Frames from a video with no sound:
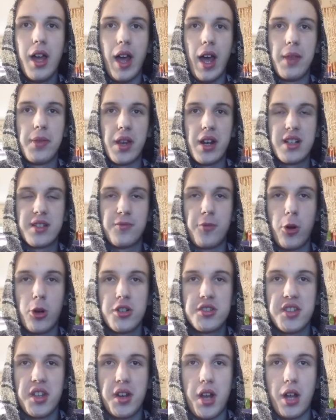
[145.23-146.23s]
And then as far
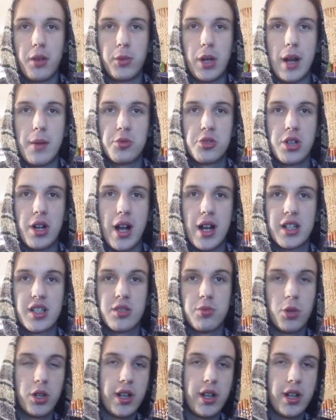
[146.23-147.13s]
as the non-rap tracks,